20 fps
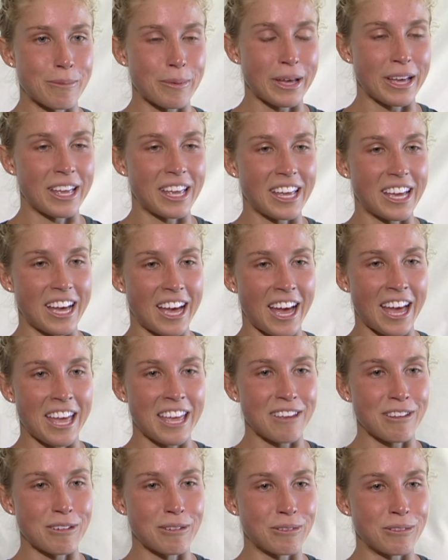but
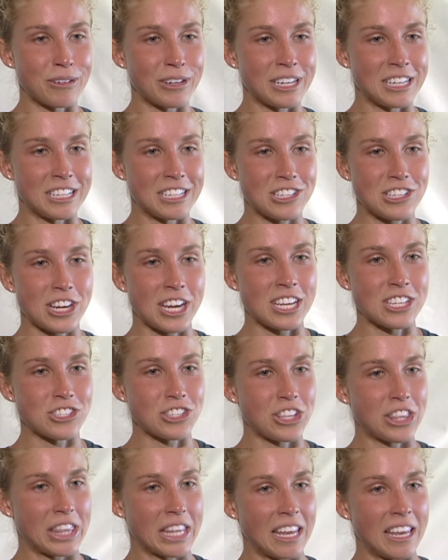I wouldn't change
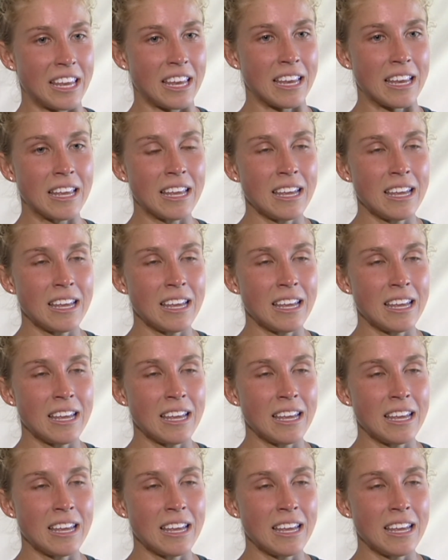a thing,